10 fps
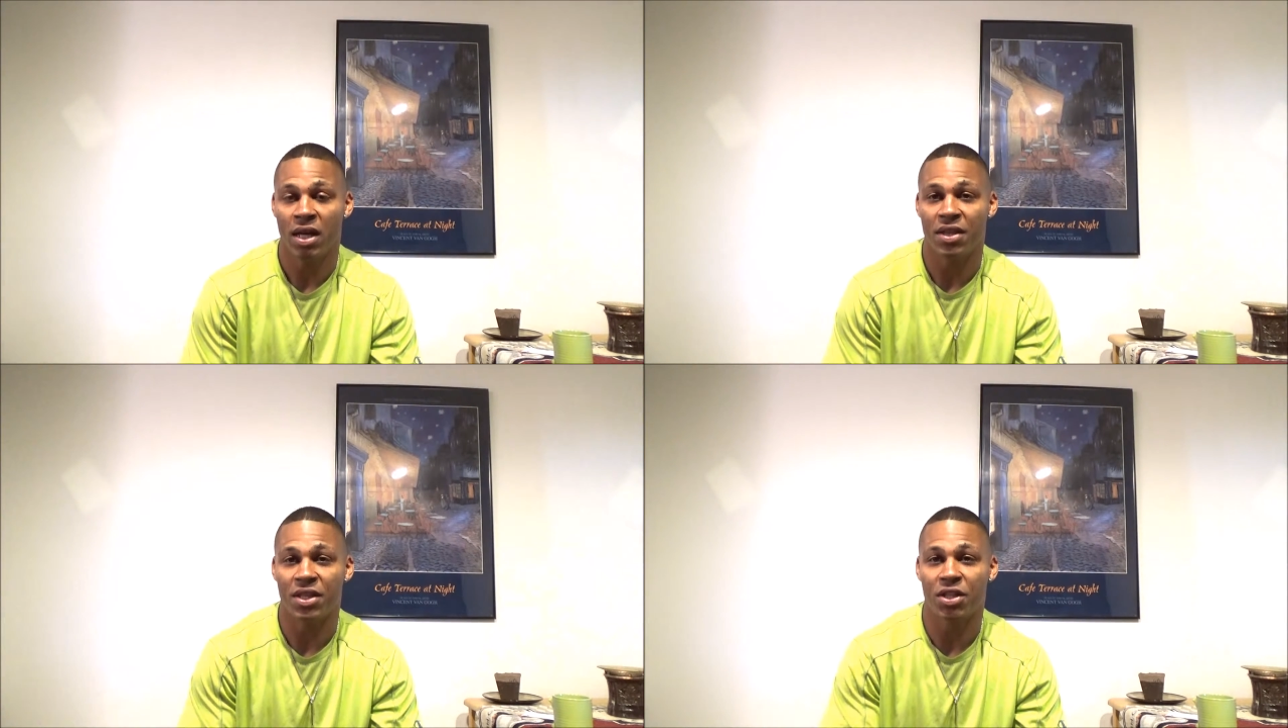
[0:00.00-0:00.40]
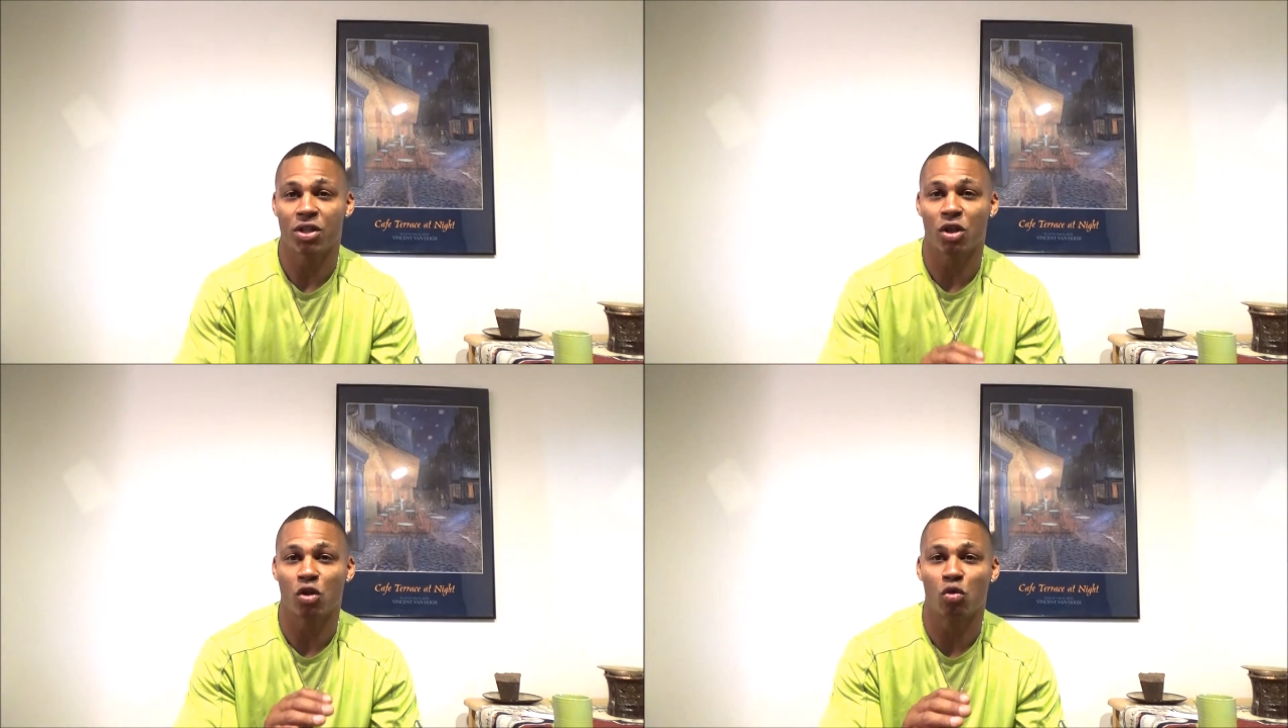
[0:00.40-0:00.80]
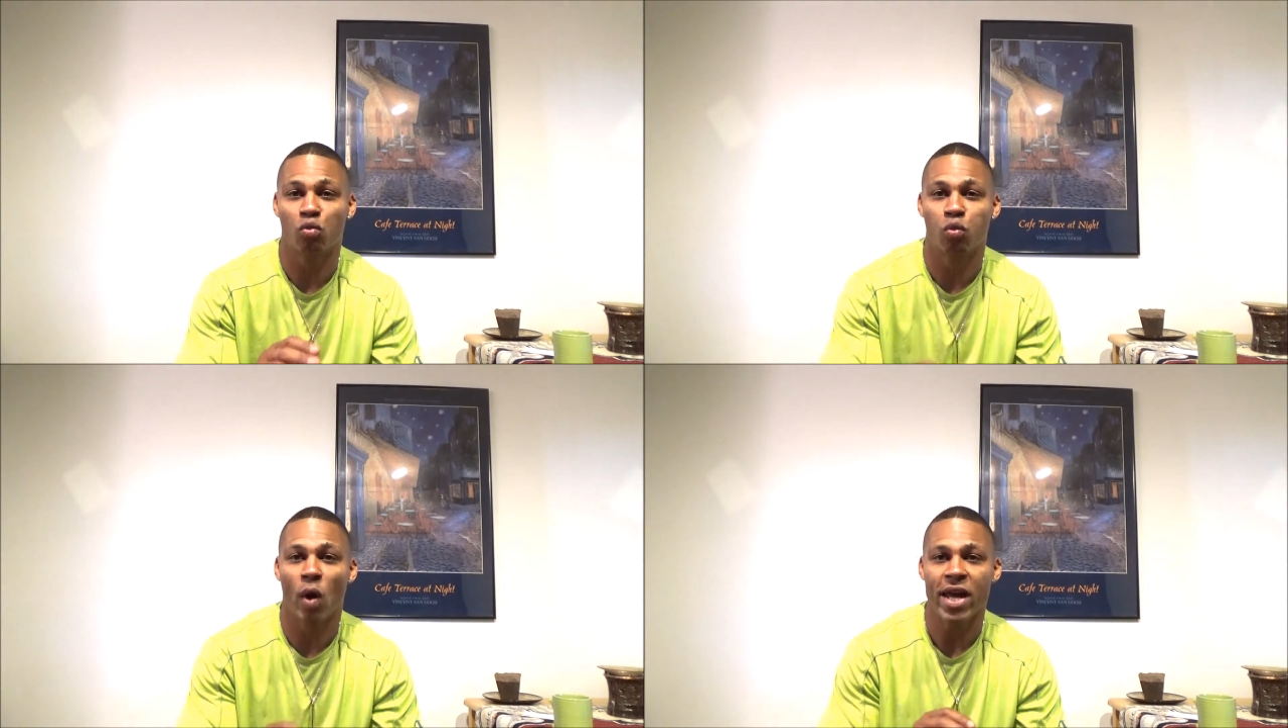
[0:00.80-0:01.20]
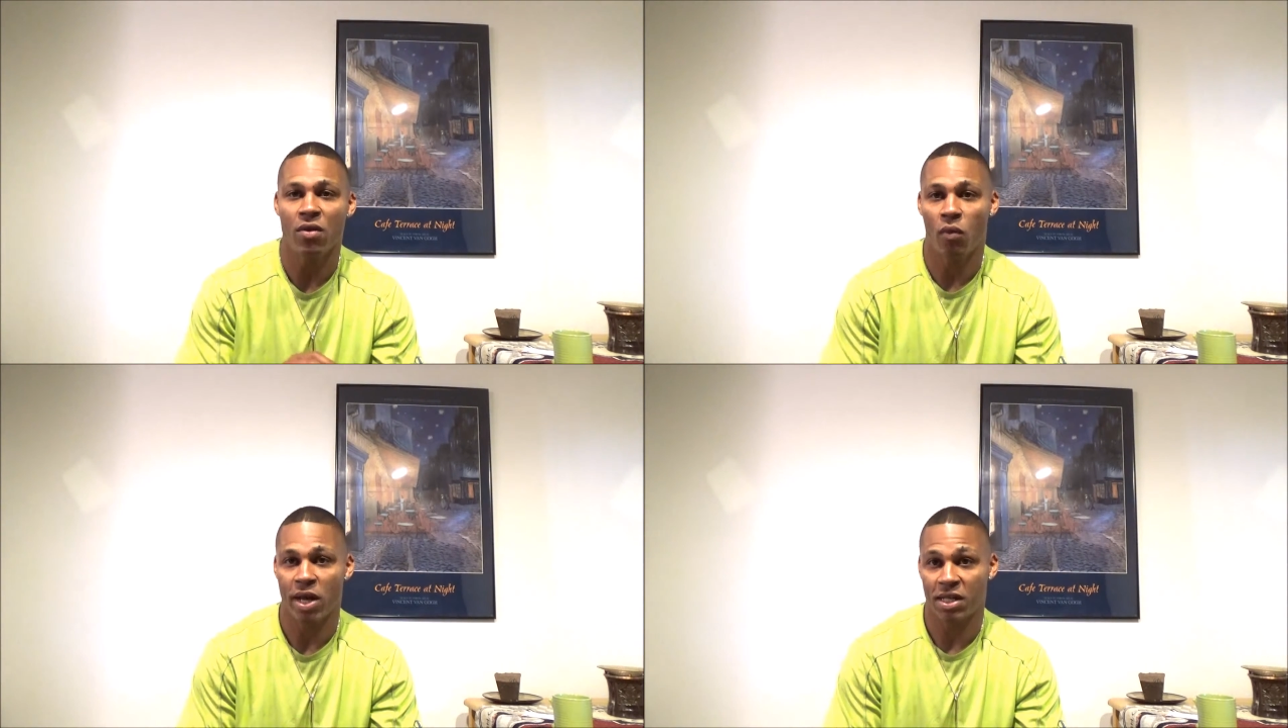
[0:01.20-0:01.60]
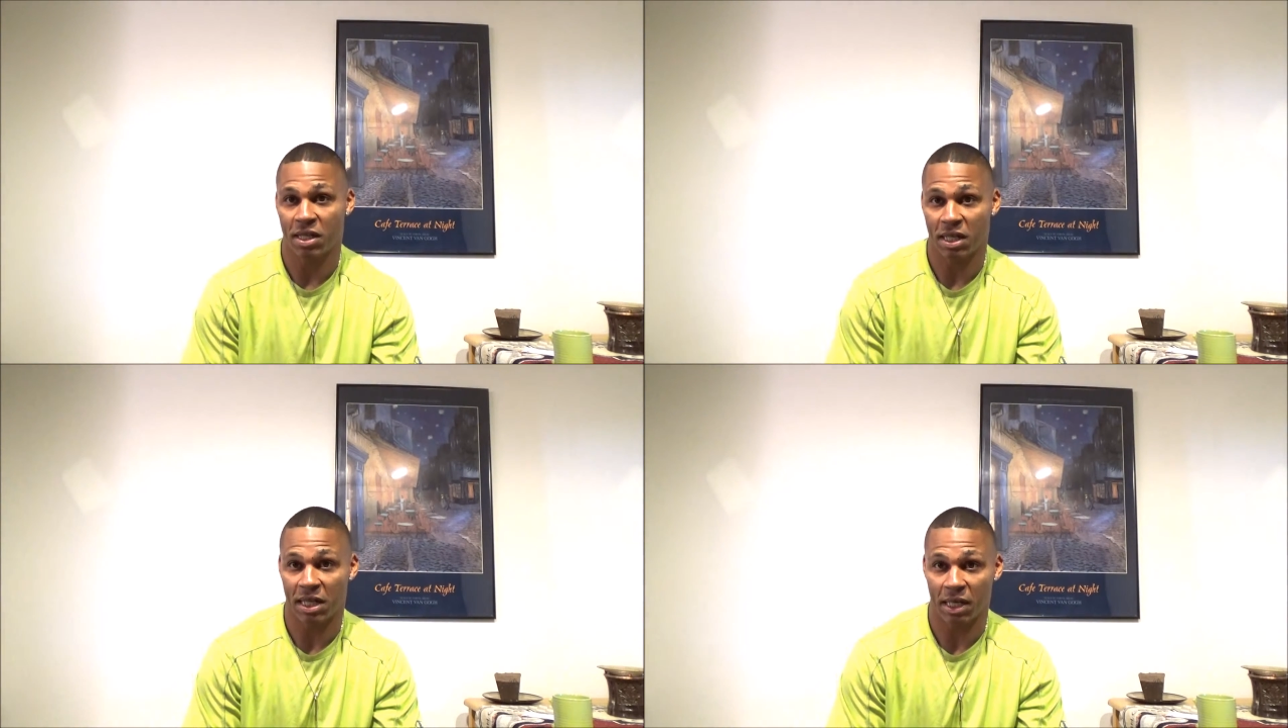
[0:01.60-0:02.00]
This is a great way to
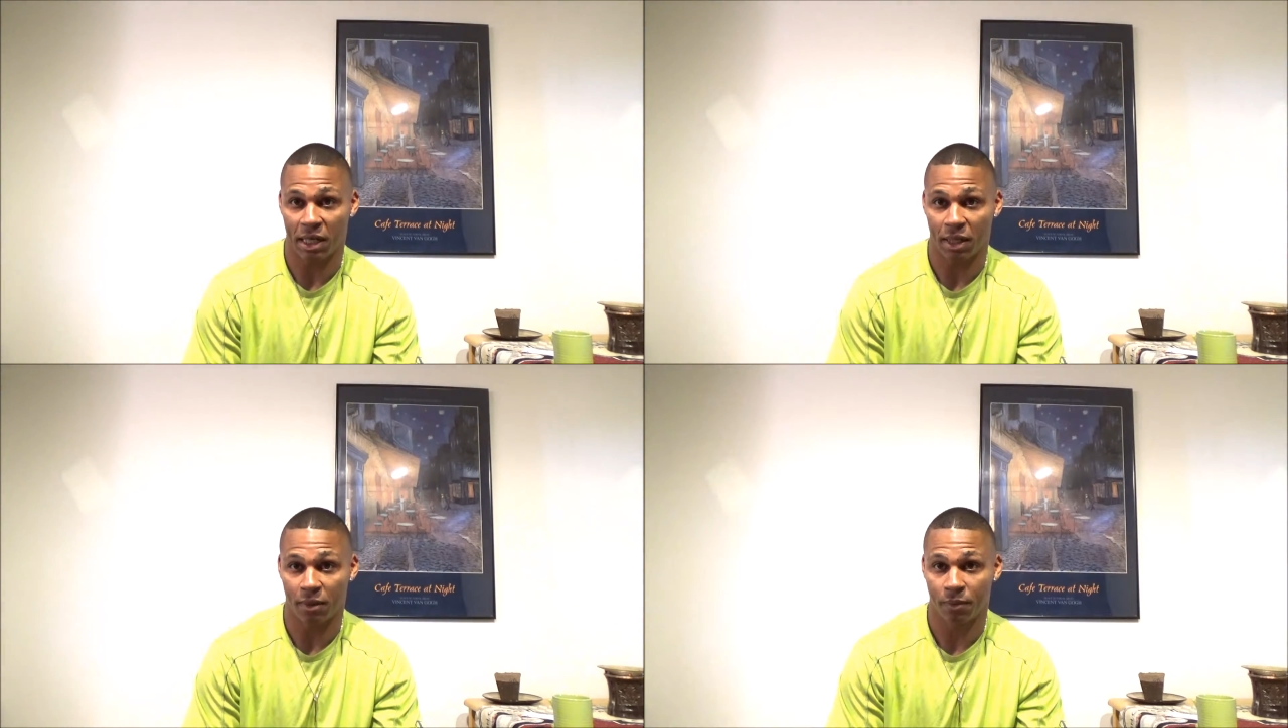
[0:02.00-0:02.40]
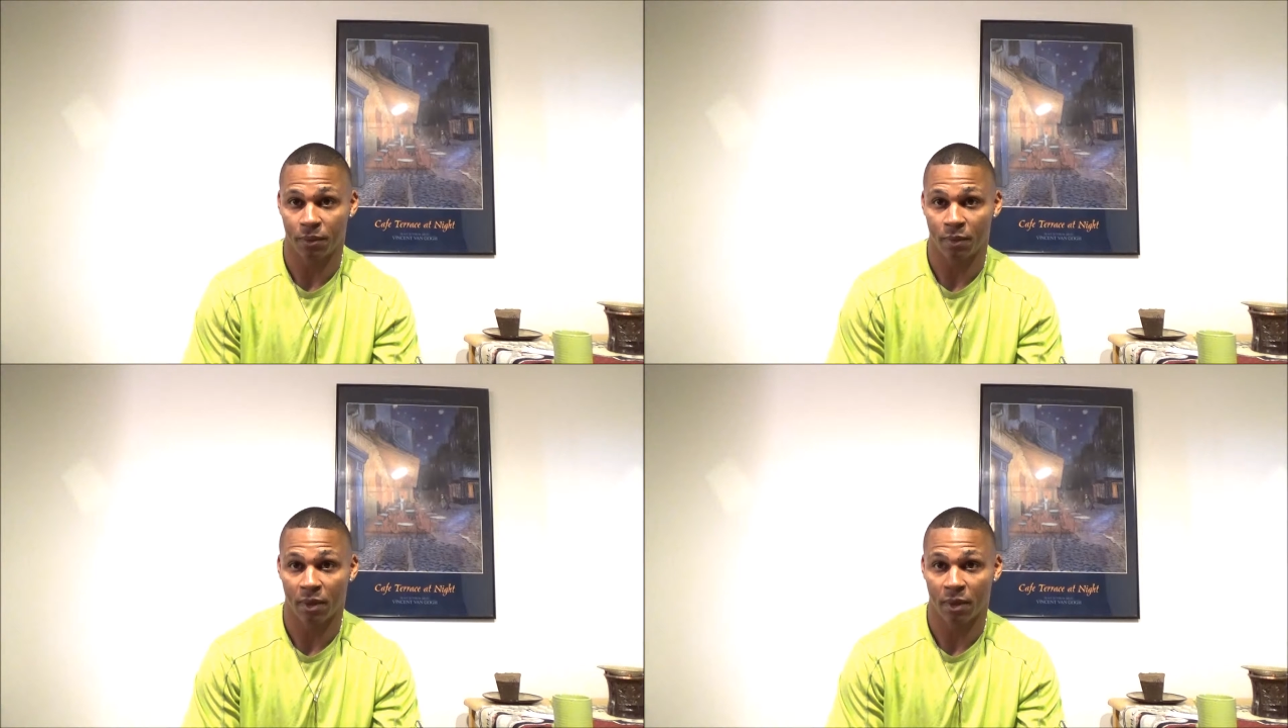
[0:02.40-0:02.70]
get in.